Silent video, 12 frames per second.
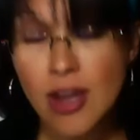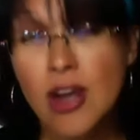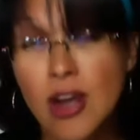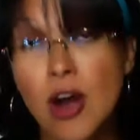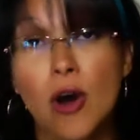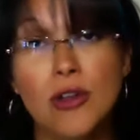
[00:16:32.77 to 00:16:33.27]

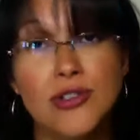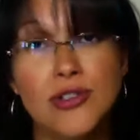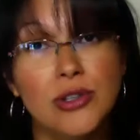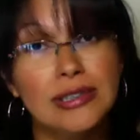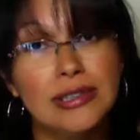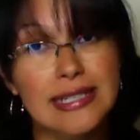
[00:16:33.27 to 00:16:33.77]
Also,
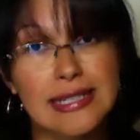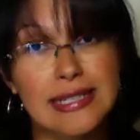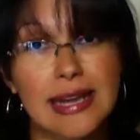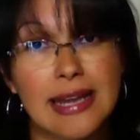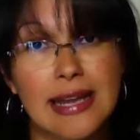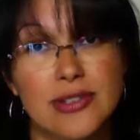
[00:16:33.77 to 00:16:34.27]
listing
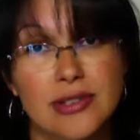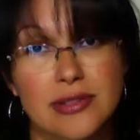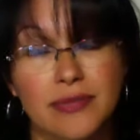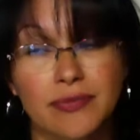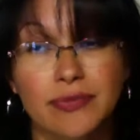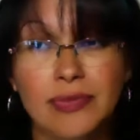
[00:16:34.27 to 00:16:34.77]
agents.
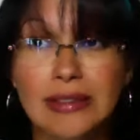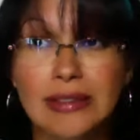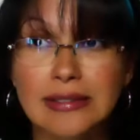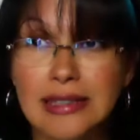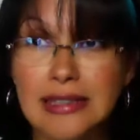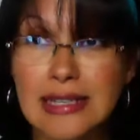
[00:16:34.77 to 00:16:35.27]

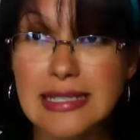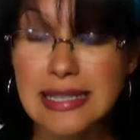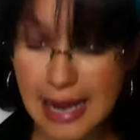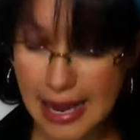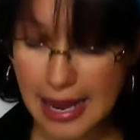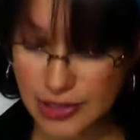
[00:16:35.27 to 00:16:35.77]
The listing
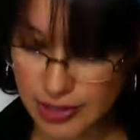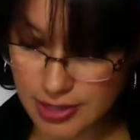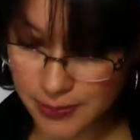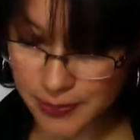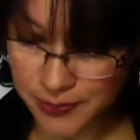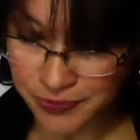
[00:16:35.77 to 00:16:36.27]

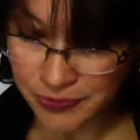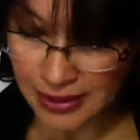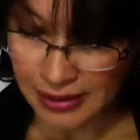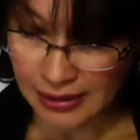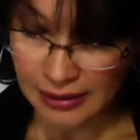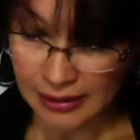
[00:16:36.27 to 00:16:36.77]
agents
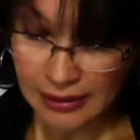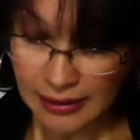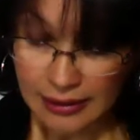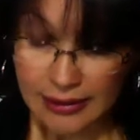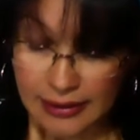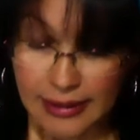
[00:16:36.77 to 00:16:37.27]

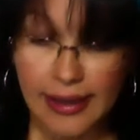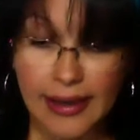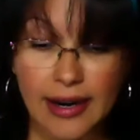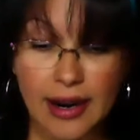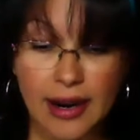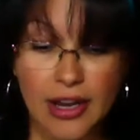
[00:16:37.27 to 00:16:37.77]

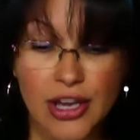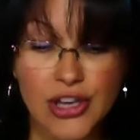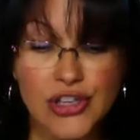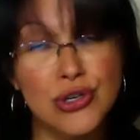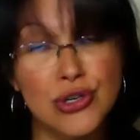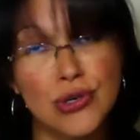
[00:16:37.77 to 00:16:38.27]
can
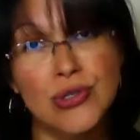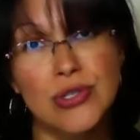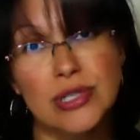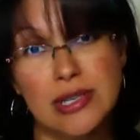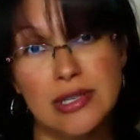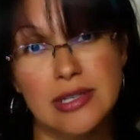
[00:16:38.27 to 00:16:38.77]
use
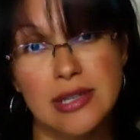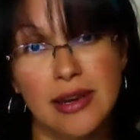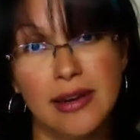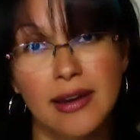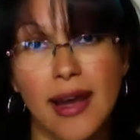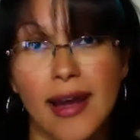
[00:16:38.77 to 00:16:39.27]
this
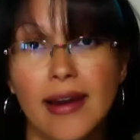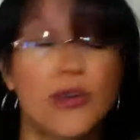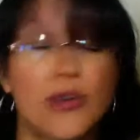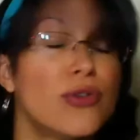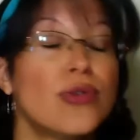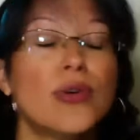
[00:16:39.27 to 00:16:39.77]

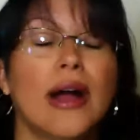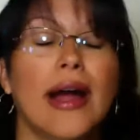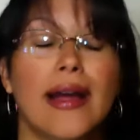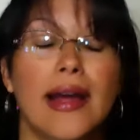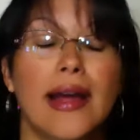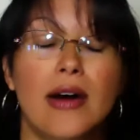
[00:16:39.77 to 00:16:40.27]
Google
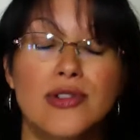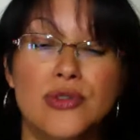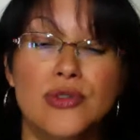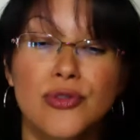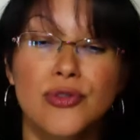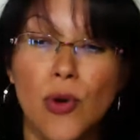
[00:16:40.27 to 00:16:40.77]
Hangouts
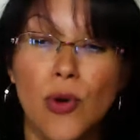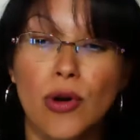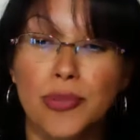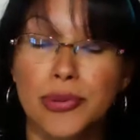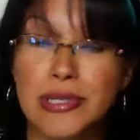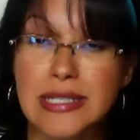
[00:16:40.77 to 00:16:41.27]
for
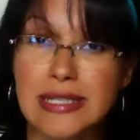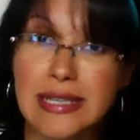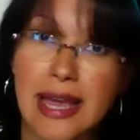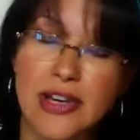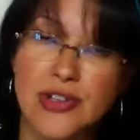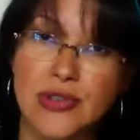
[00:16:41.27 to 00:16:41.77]

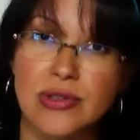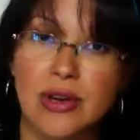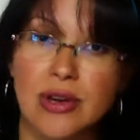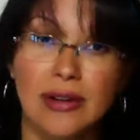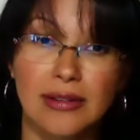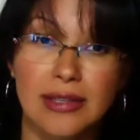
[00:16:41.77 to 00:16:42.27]
presentations.
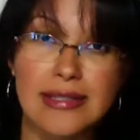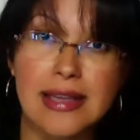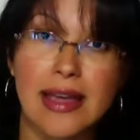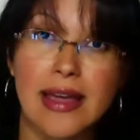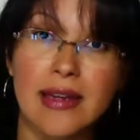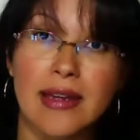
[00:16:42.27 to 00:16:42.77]
Let's
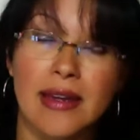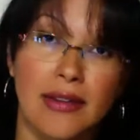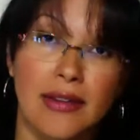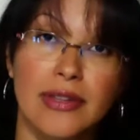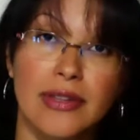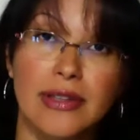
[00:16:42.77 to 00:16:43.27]
say
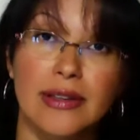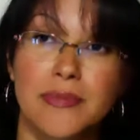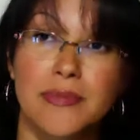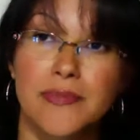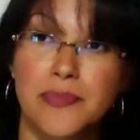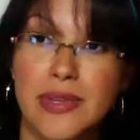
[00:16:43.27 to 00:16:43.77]
the
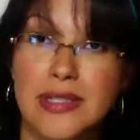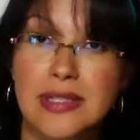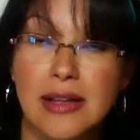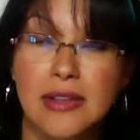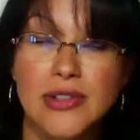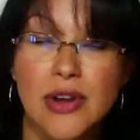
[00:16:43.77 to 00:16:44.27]

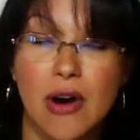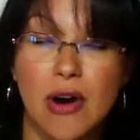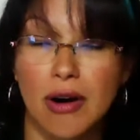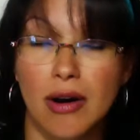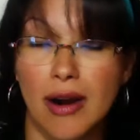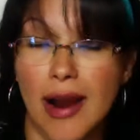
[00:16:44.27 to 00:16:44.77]
sellers
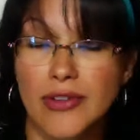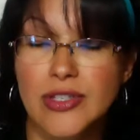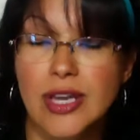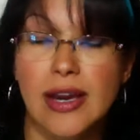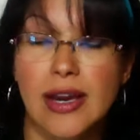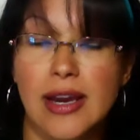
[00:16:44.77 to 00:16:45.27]
are out of
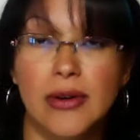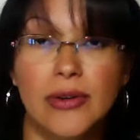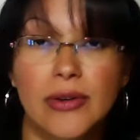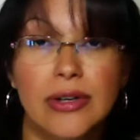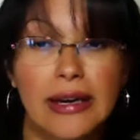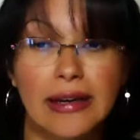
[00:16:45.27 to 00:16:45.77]
town
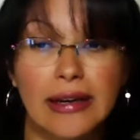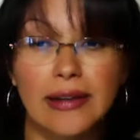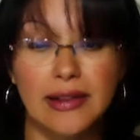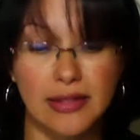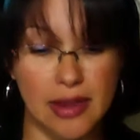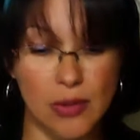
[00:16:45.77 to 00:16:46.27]
and
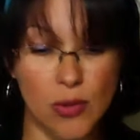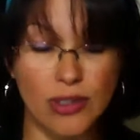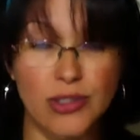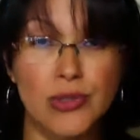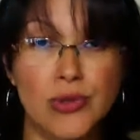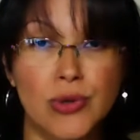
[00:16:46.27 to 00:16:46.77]
they
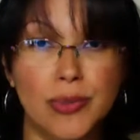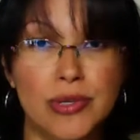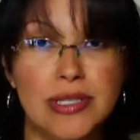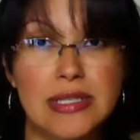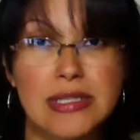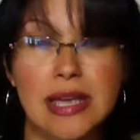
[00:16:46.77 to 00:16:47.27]
want to do a
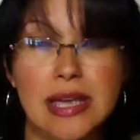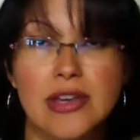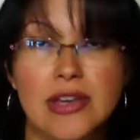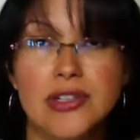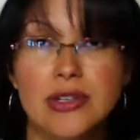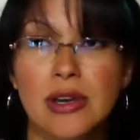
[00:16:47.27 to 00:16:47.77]

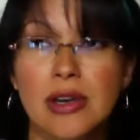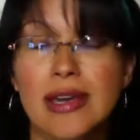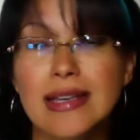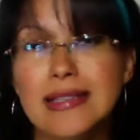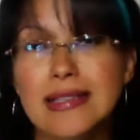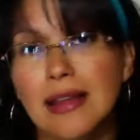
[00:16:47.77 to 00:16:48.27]
presentation.
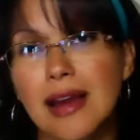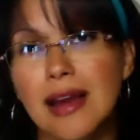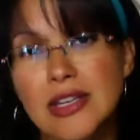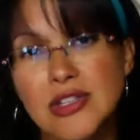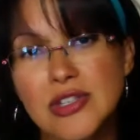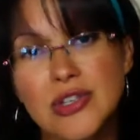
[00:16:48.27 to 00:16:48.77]
It's a lot
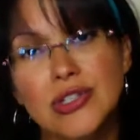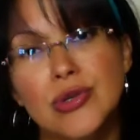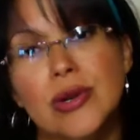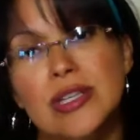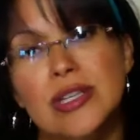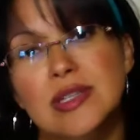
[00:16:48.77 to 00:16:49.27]
easier to
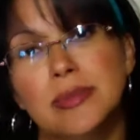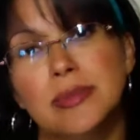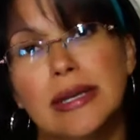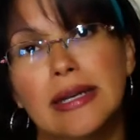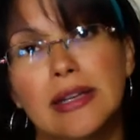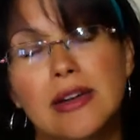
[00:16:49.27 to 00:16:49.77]

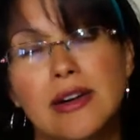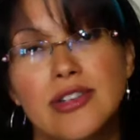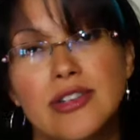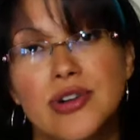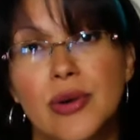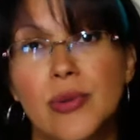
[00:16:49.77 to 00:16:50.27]
explain the
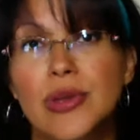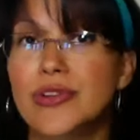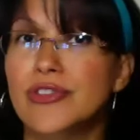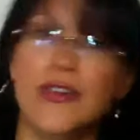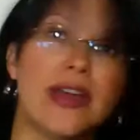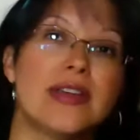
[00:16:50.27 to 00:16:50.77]
contract when you're
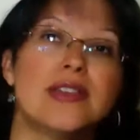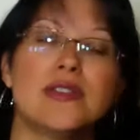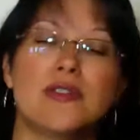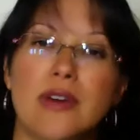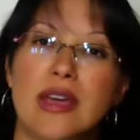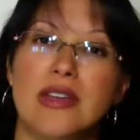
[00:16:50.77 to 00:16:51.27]

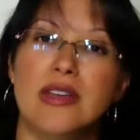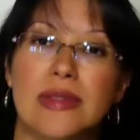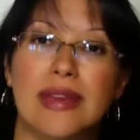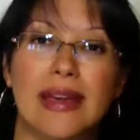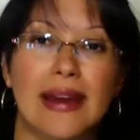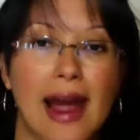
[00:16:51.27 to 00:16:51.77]
face-to-face, when
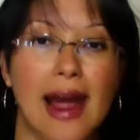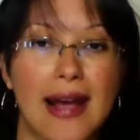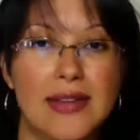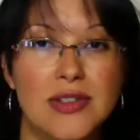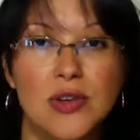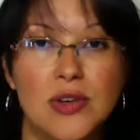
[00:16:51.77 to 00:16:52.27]
they can
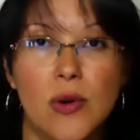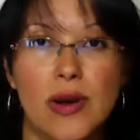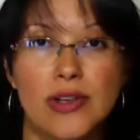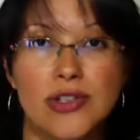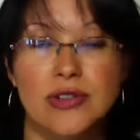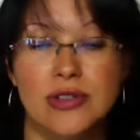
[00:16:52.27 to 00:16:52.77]
ask you
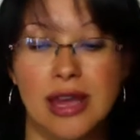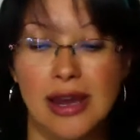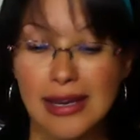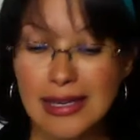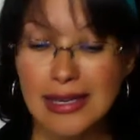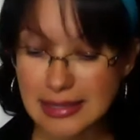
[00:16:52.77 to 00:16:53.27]
questions,
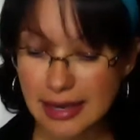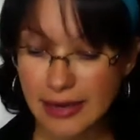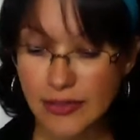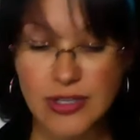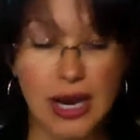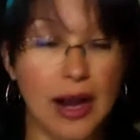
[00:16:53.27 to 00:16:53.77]
instead
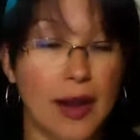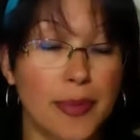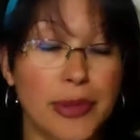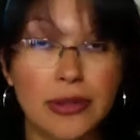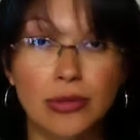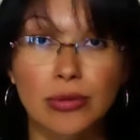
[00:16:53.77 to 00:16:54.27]
of typing
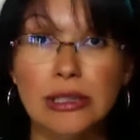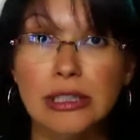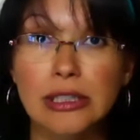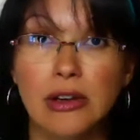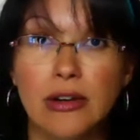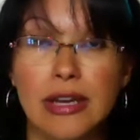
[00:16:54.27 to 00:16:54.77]
a really
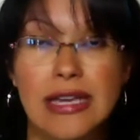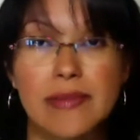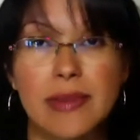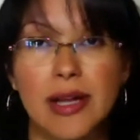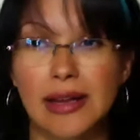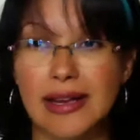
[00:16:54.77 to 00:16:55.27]
long
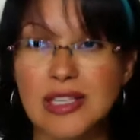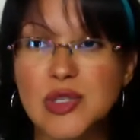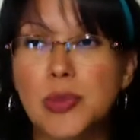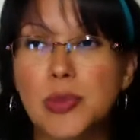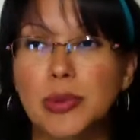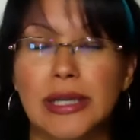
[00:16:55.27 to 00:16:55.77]
email
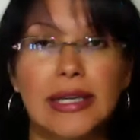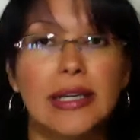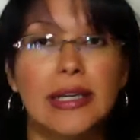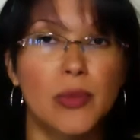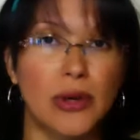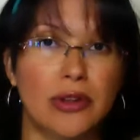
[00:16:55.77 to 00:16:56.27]

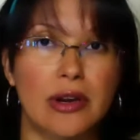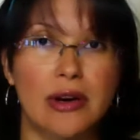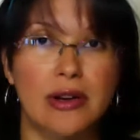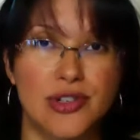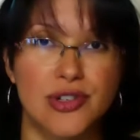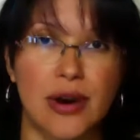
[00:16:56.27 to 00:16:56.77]
explaining what the
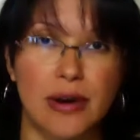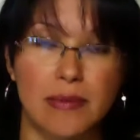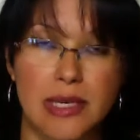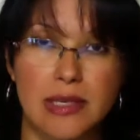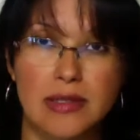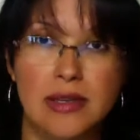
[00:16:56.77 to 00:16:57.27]
contract
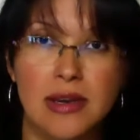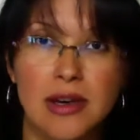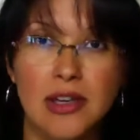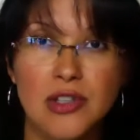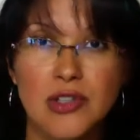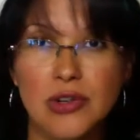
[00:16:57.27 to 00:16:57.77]
means.
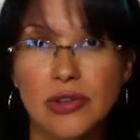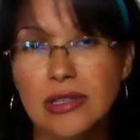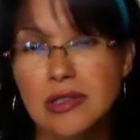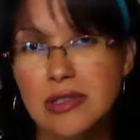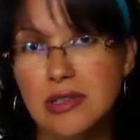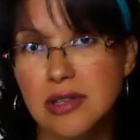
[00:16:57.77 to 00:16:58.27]
So
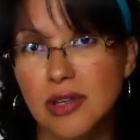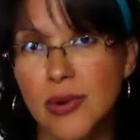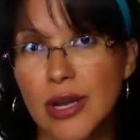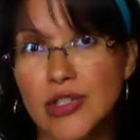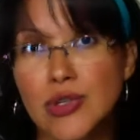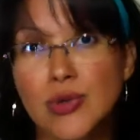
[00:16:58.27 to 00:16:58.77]
this is a
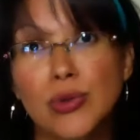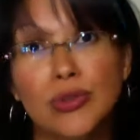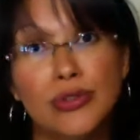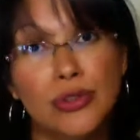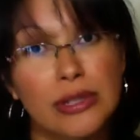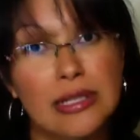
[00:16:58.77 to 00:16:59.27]
great tool
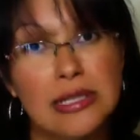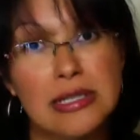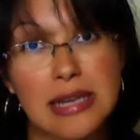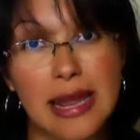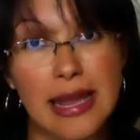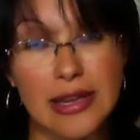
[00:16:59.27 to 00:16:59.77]
for listing
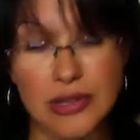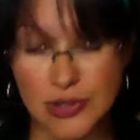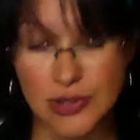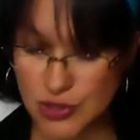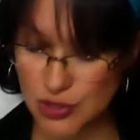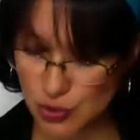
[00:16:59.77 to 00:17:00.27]
agents as